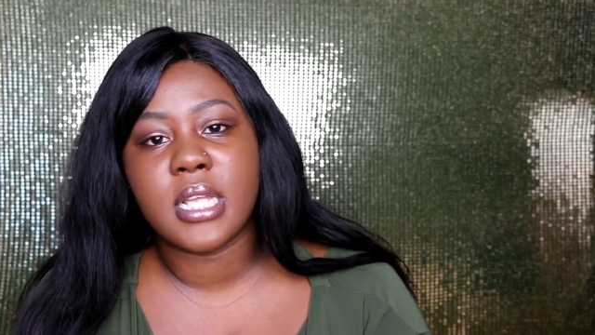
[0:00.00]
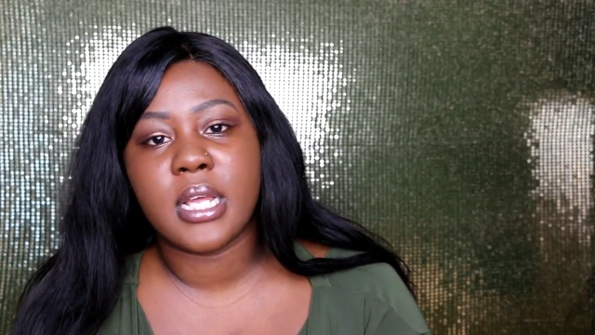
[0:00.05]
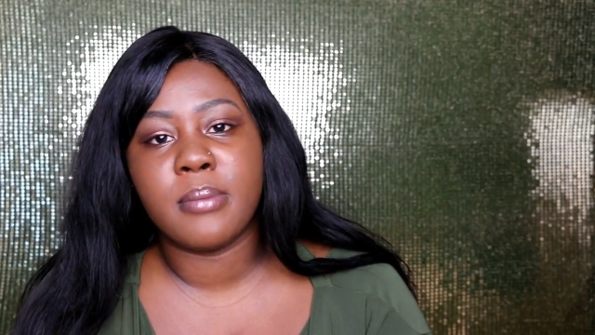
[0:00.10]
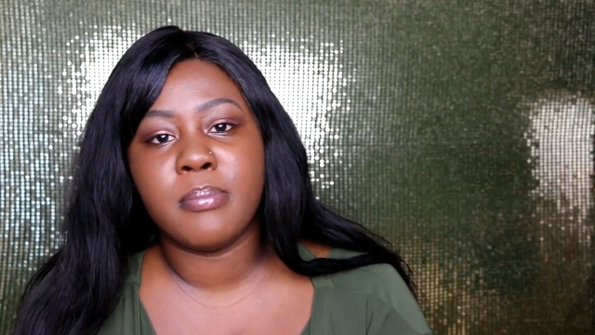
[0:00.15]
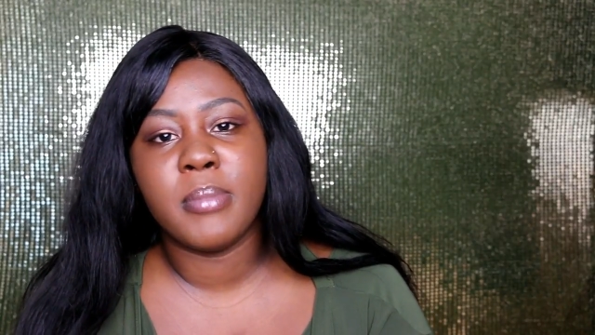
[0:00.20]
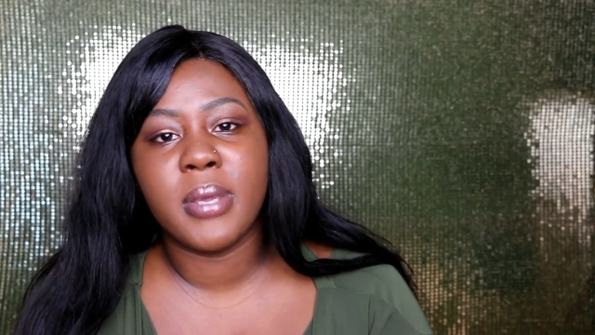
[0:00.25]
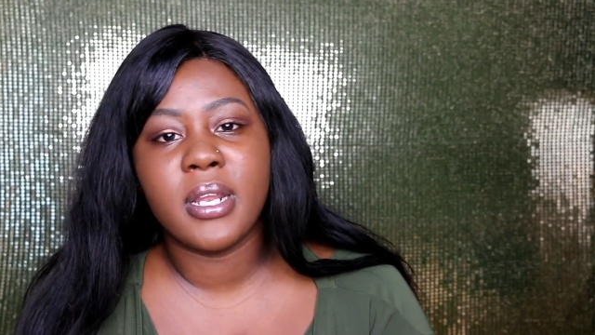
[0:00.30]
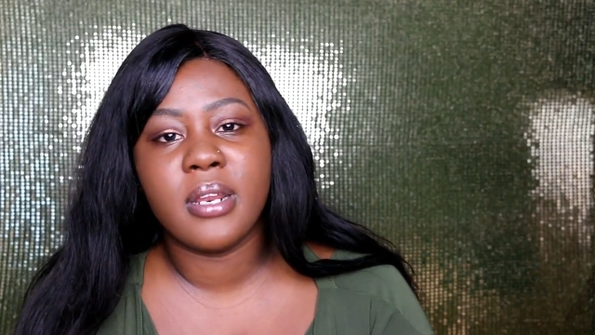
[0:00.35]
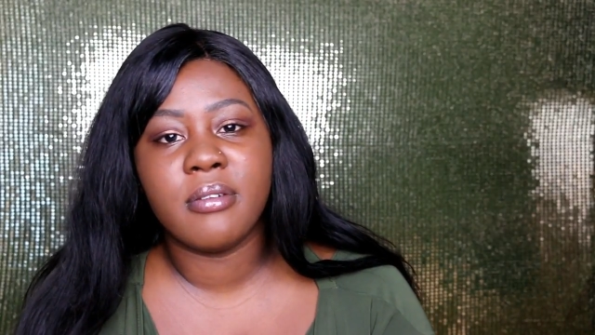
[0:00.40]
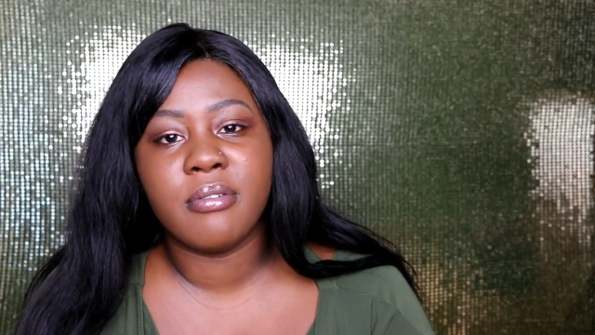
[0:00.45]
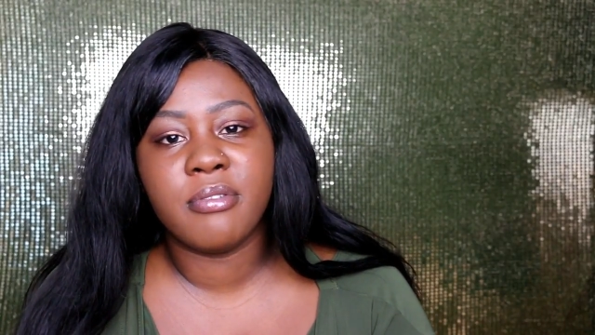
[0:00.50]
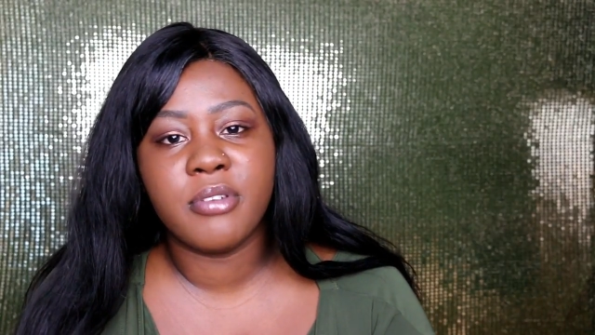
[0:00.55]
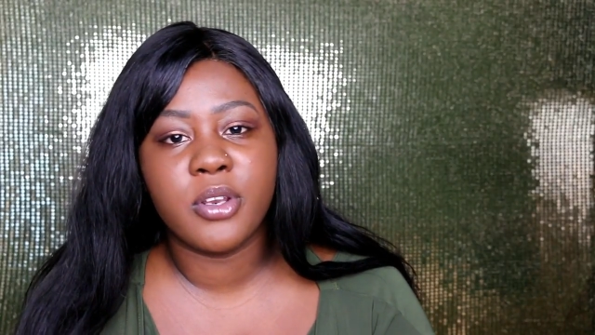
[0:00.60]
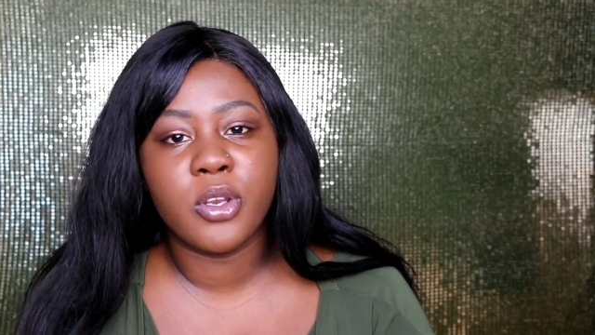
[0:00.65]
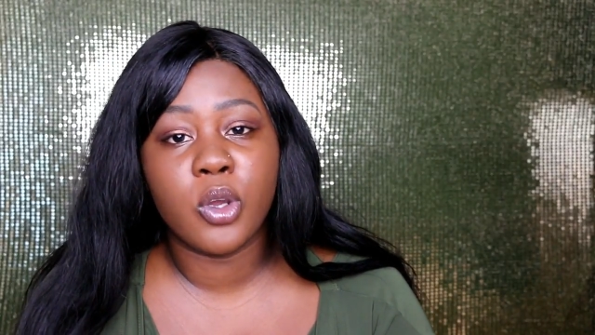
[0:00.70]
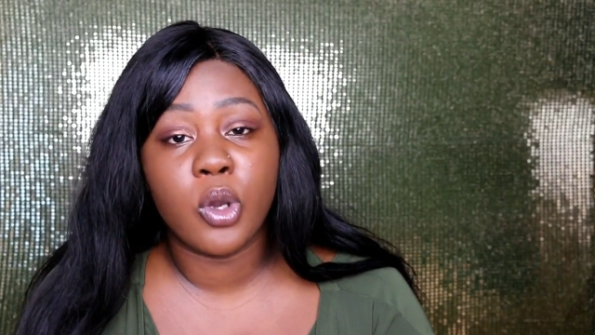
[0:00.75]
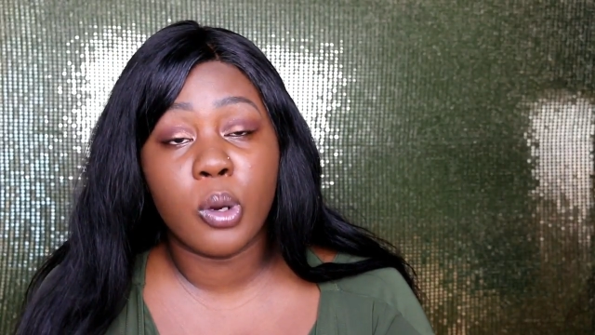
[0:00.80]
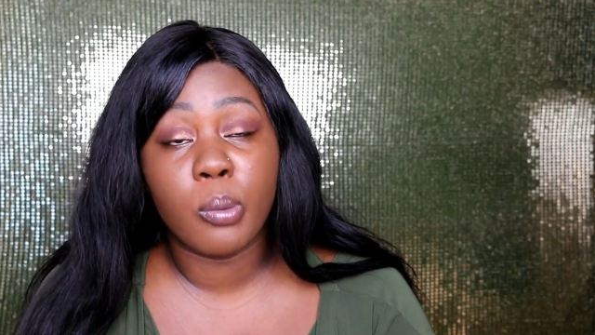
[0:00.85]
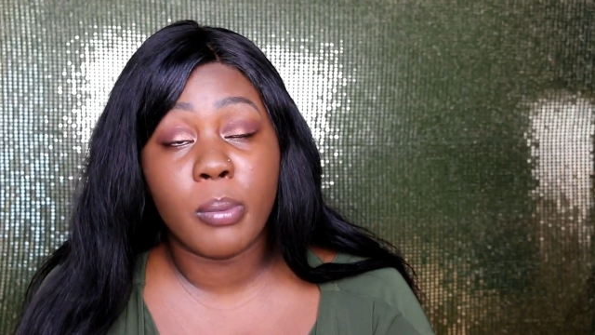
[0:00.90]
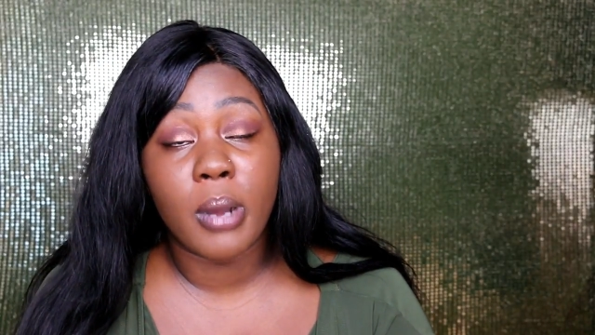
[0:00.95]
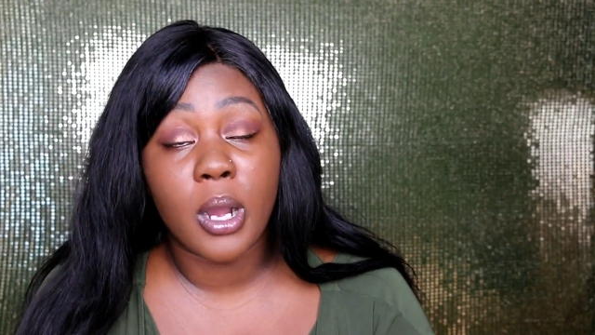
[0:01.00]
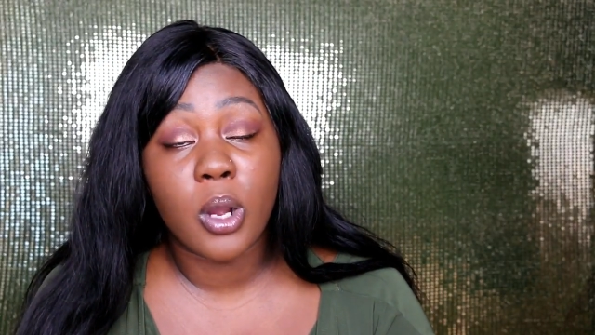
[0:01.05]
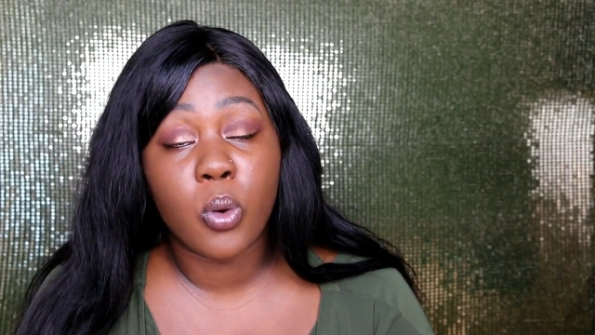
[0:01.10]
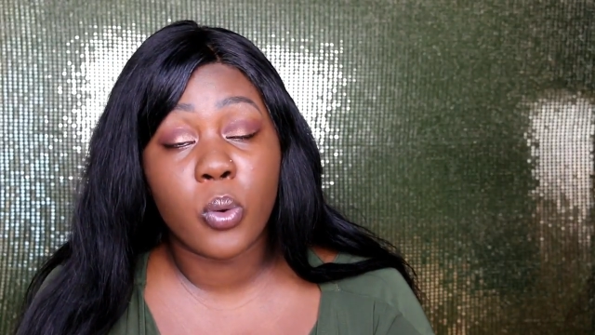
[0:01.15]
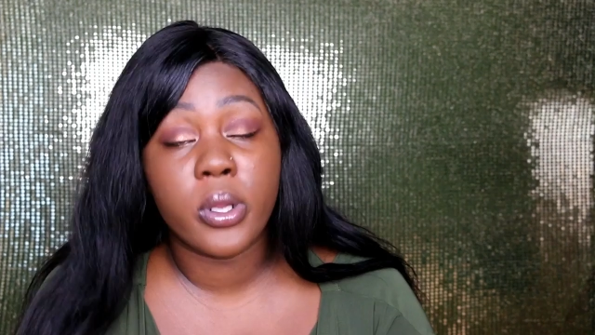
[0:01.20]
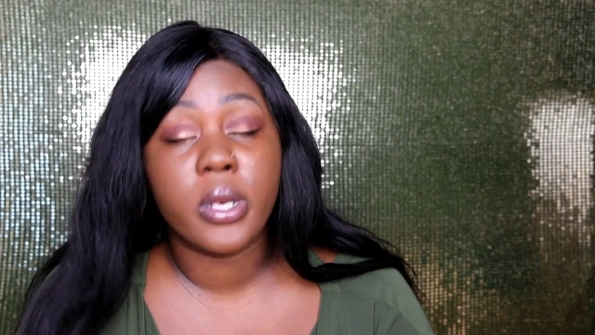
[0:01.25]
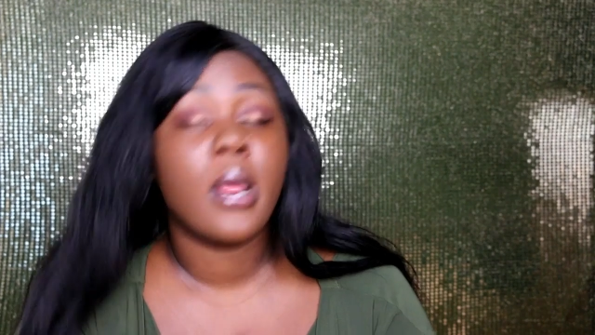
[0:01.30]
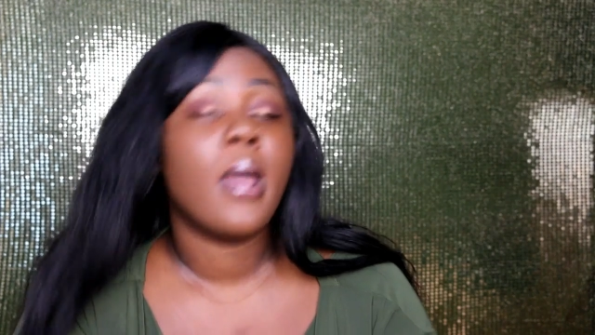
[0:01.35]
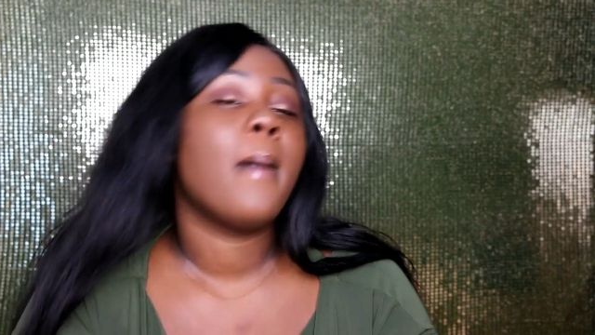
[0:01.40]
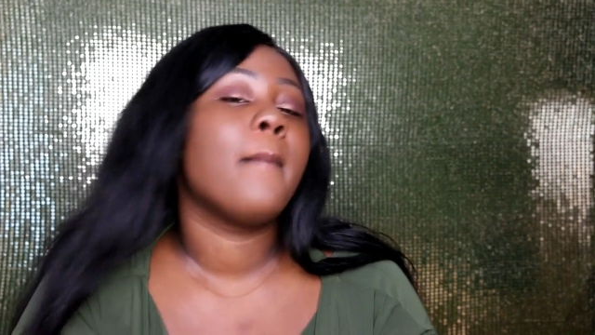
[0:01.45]
and made a video about
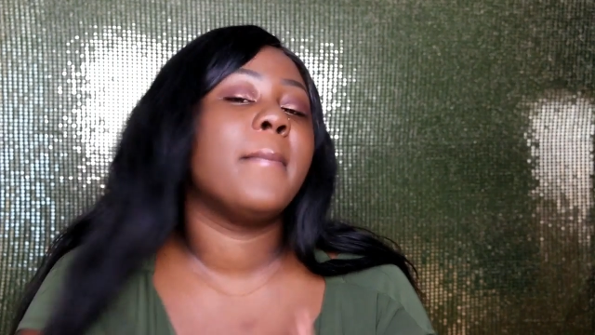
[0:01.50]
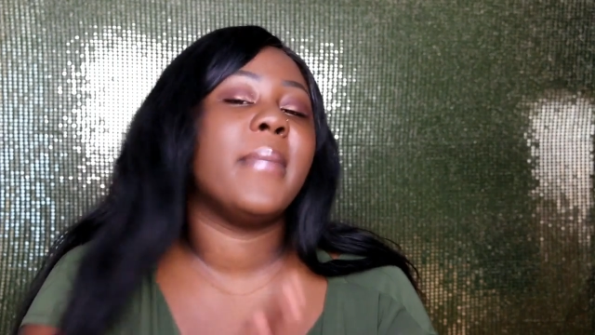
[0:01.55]
Queen.